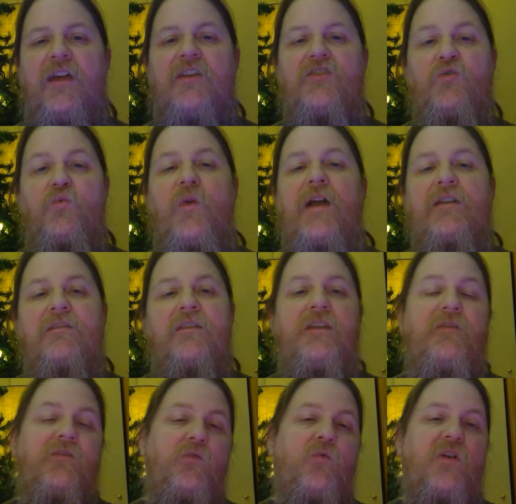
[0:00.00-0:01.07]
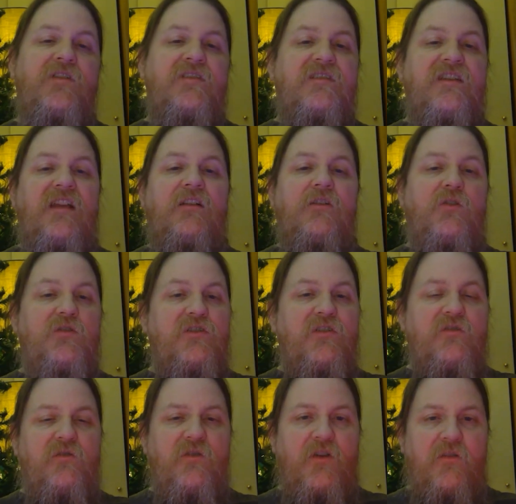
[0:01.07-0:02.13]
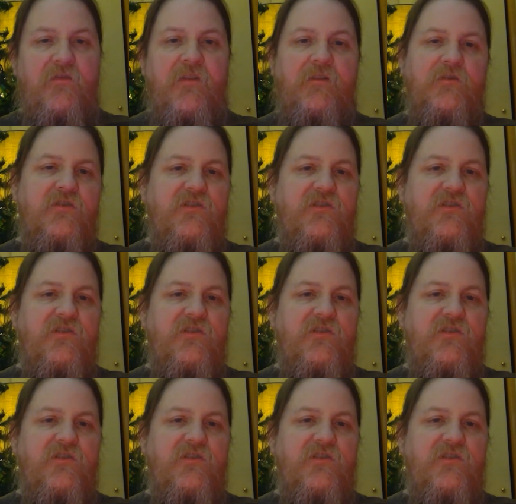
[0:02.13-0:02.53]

directly, if you want to say hello to your fellow